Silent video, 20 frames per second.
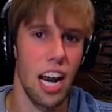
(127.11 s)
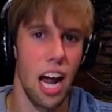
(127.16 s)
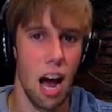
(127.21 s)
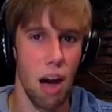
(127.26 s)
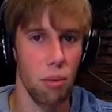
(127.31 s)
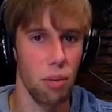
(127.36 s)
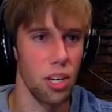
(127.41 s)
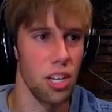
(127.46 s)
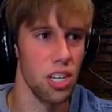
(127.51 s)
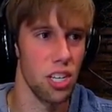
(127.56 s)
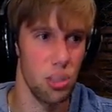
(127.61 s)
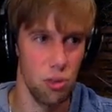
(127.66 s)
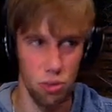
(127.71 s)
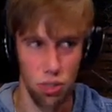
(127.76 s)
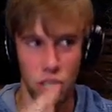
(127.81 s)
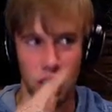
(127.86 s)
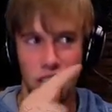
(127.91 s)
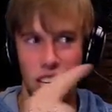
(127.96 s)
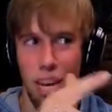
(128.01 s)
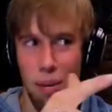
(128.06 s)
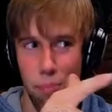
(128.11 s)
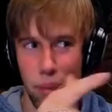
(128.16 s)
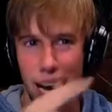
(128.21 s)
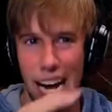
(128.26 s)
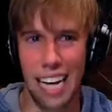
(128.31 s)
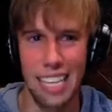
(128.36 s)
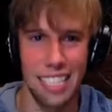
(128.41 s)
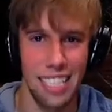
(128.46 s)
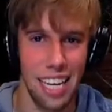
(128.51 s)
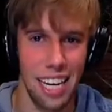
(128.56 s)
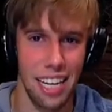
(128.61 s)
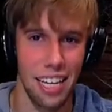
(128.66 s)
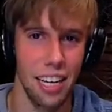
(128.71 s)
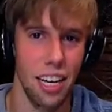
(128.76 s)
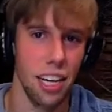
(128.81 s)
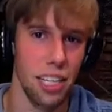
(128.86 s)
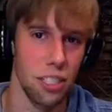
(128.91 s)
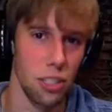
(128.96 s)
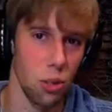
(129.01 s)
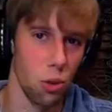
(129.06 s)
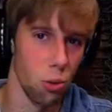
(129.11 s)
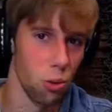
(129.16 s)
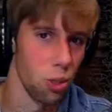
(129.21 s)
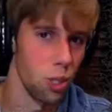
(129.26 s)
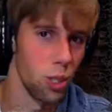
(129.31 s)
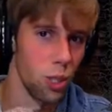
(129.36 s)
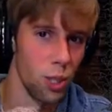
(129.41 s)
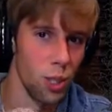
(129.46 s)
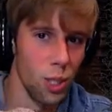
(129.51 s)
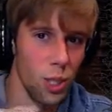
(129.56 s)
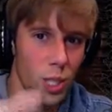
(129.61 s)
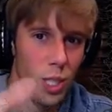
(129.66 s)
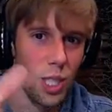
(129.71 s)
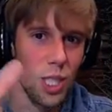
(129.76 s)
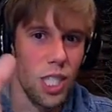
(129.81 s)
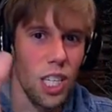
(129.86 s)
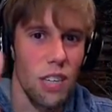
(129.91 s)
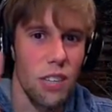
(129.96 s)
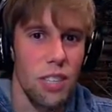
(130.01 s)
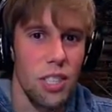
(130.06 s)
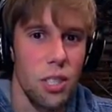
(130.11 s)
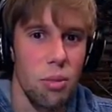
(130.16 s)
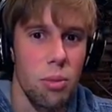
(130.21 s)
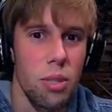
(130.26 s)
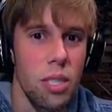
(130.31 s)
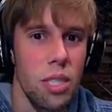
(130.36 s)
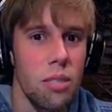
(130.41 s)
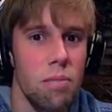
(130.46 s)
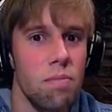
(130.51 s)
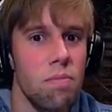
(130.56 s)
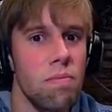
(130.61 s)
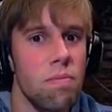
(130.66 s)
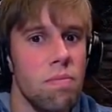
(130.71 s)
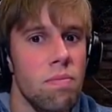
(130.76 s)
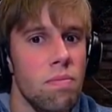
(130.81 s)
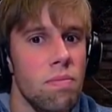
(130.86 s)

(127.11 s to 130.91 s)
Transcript: and I'm gonna use it to get past that guy. So, give it to me.